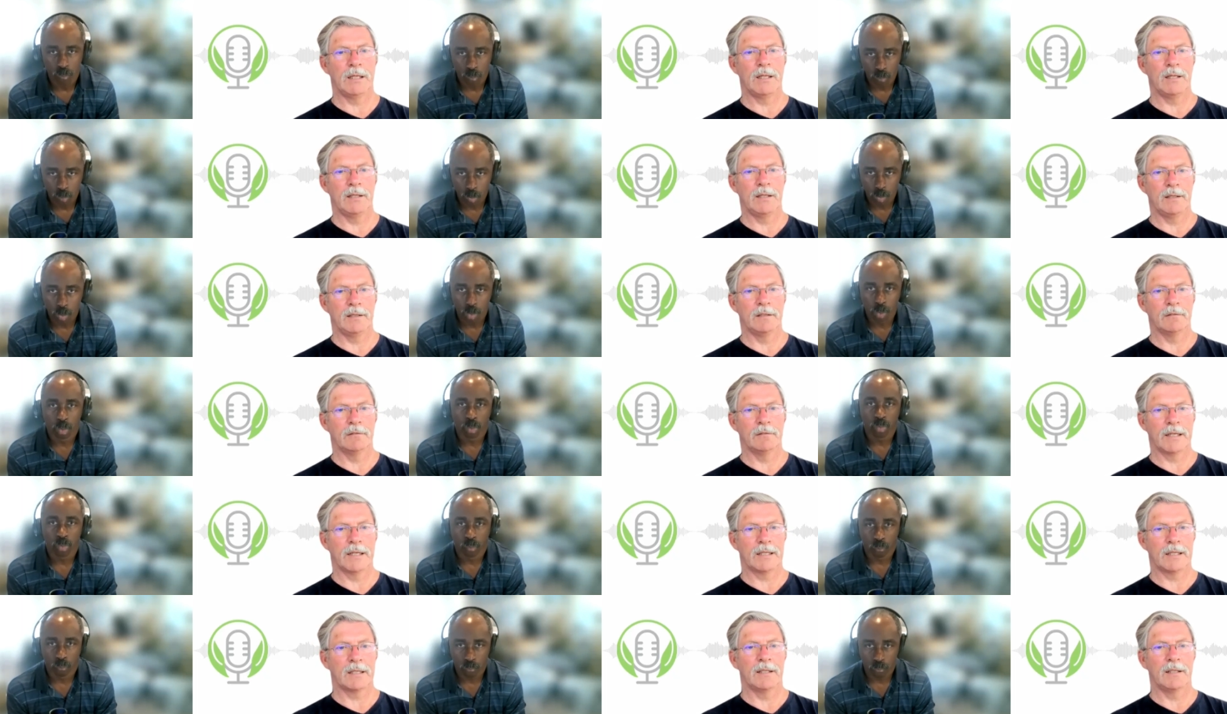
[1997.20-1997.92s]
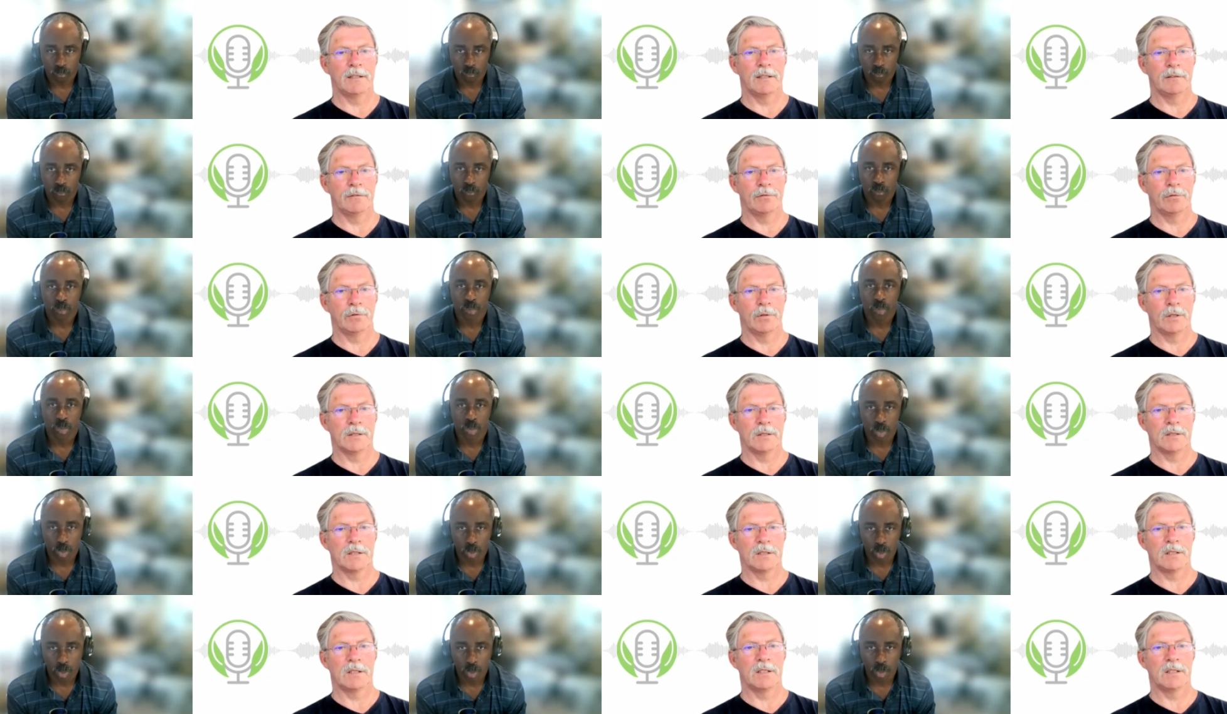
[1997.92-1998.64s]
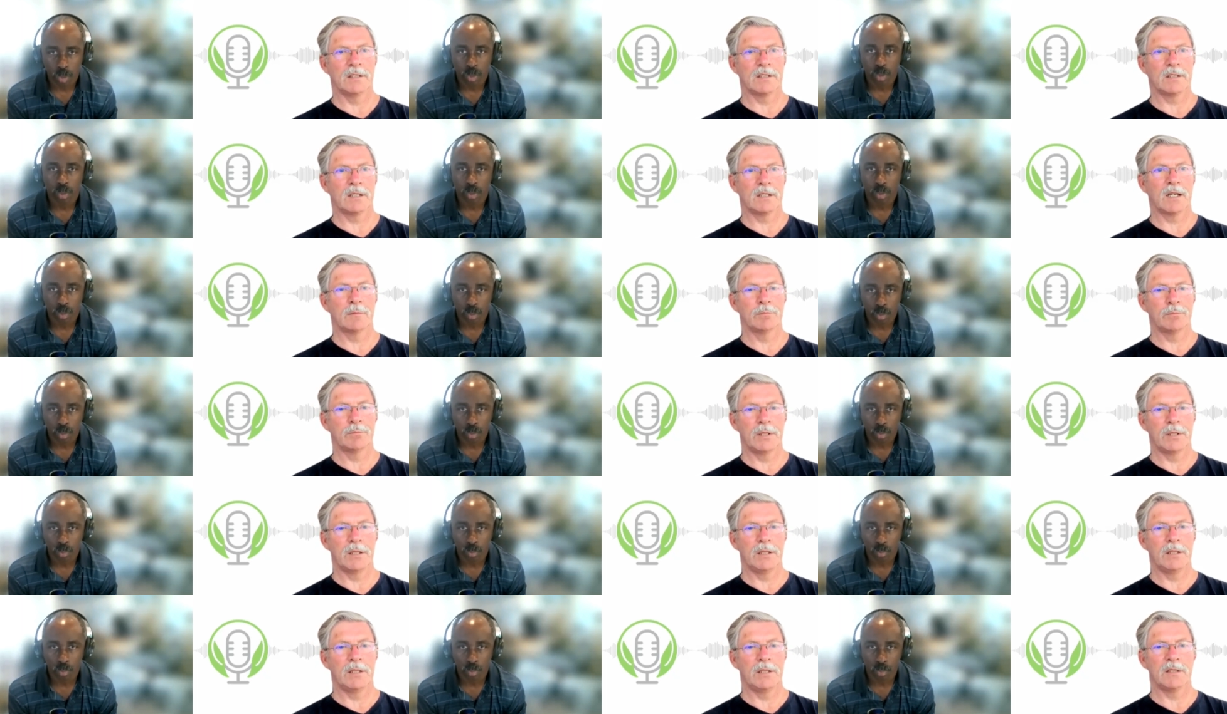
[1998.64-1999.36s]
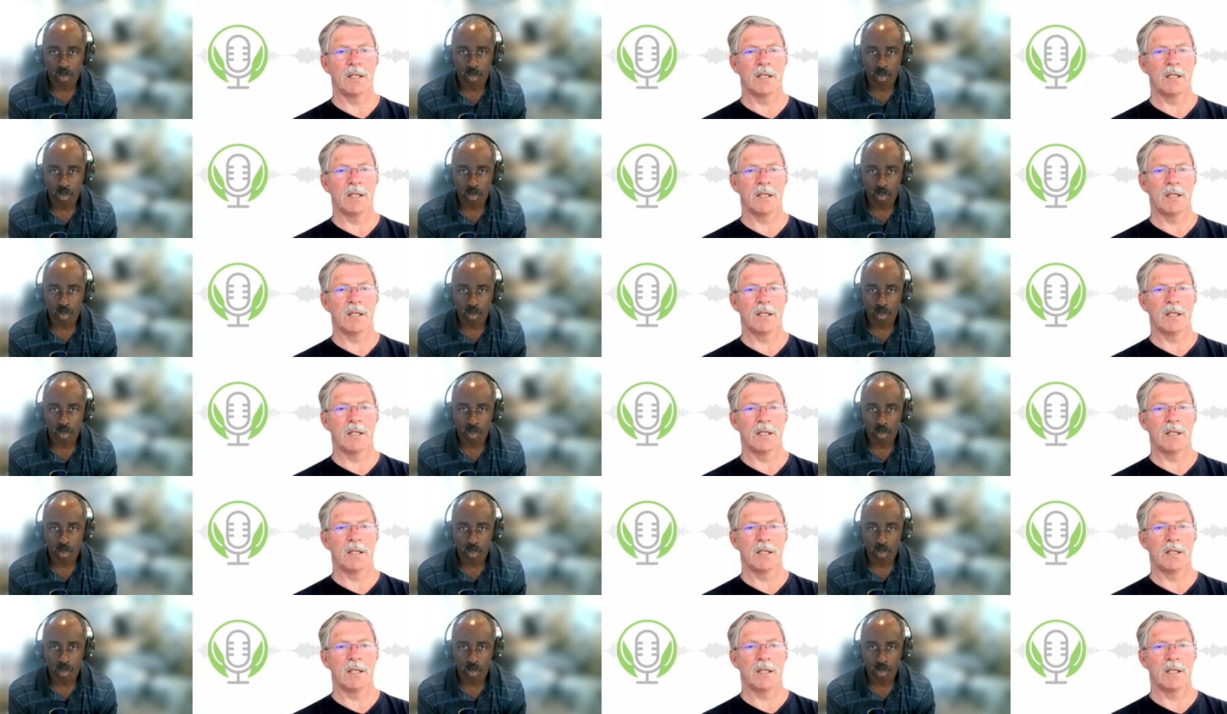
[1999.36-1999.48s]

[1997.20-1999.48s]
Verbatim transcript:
Speaker 1: really directly influence these companies.